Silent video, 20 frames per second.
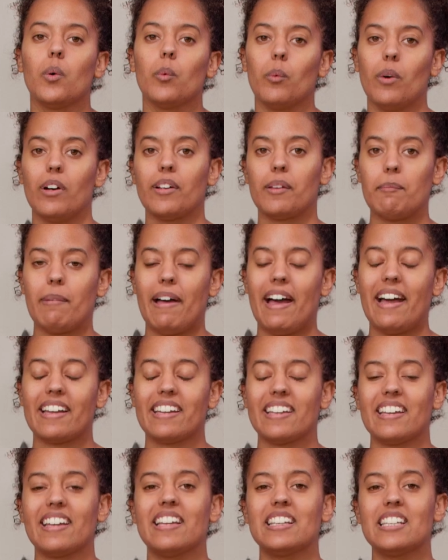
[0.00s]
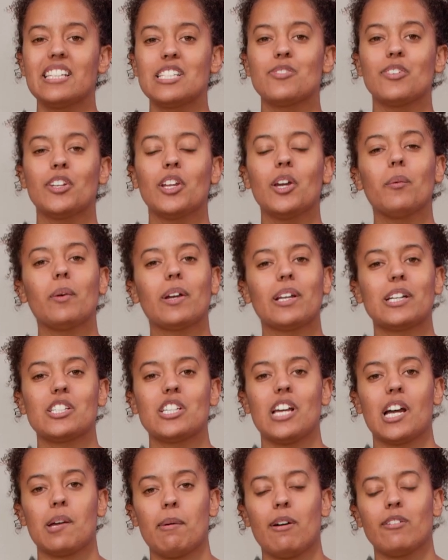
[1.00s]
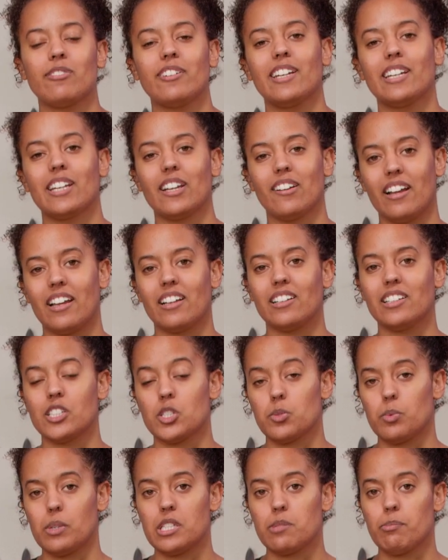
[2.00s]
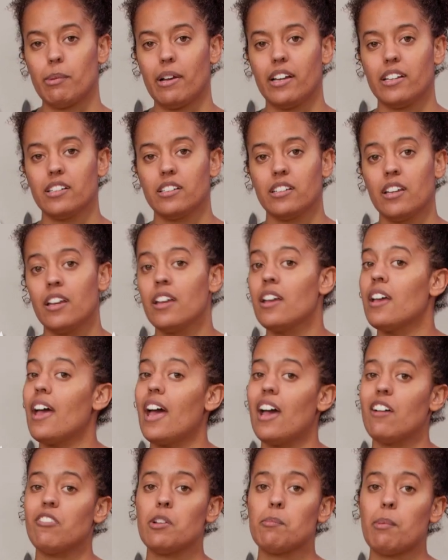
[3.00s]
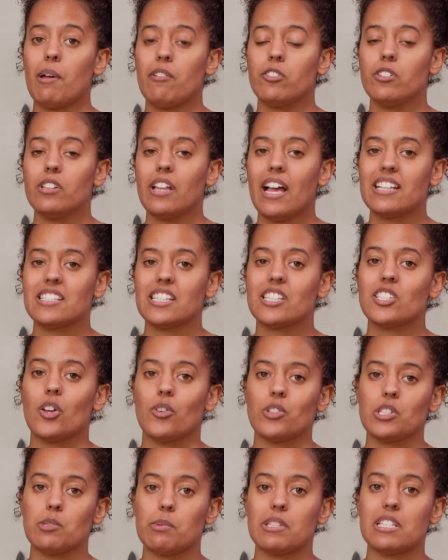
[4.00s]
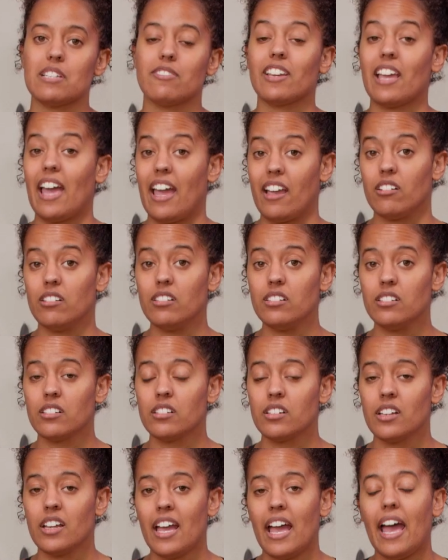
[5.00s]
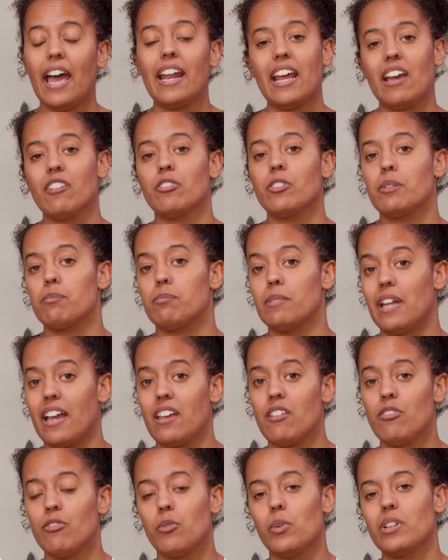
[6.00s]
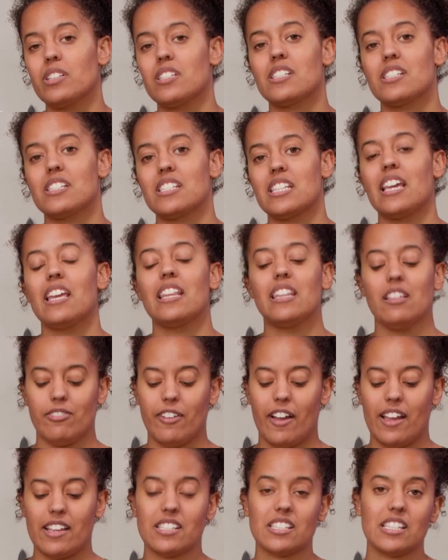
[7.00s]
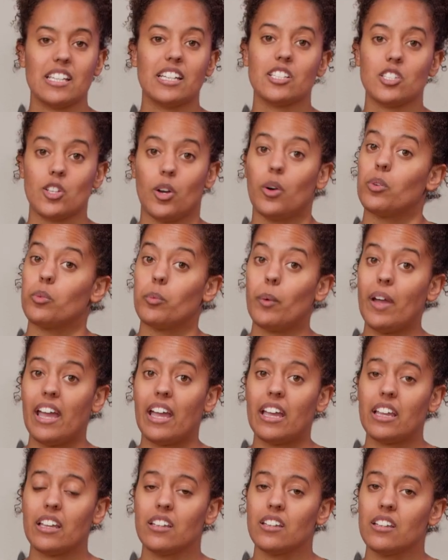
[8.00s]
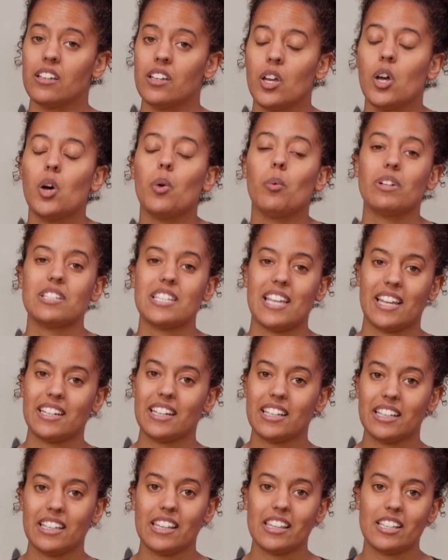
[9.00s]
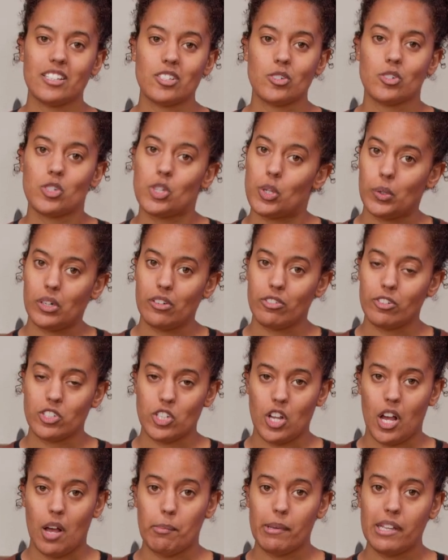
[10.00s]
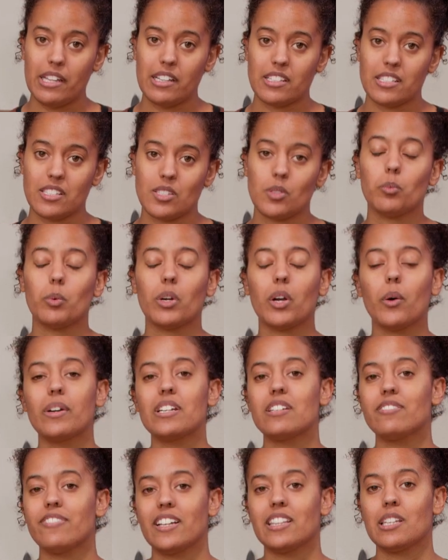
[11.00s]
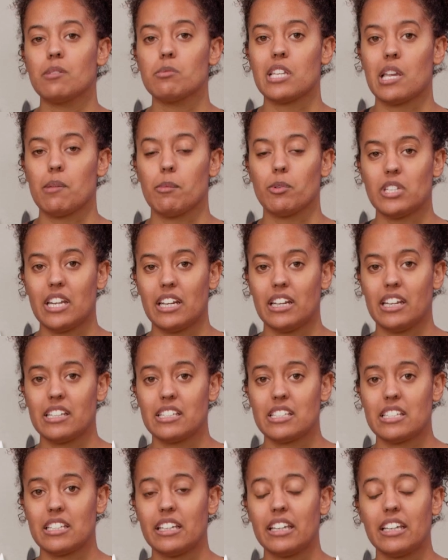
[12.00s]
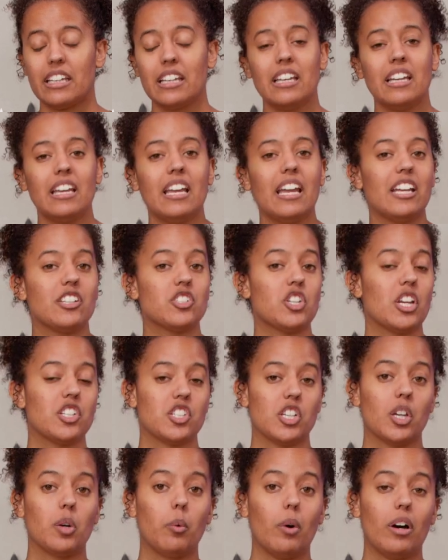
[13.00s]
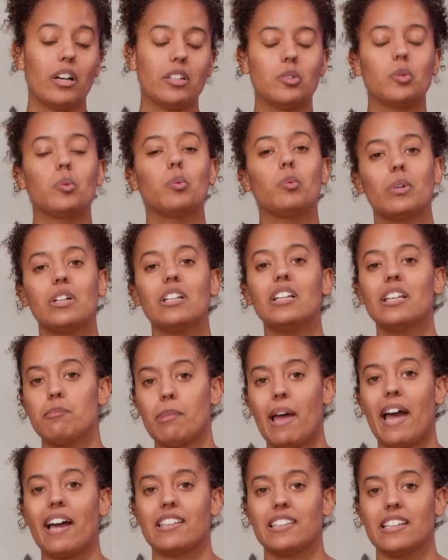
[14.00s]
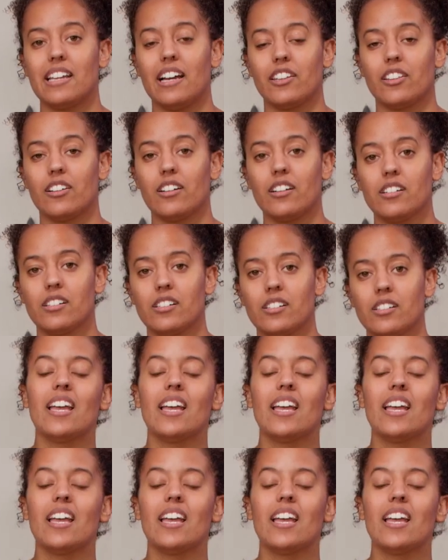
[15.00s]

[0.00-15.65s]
Welcome back. In this video, we're going to talk about finding your angle and sweet spot. Every bevel has its own specific angle, and every knife wants to sit in the vise in its own way. While technically these are two different topics, we're going to find them simultaneously, and changing one will impact the other.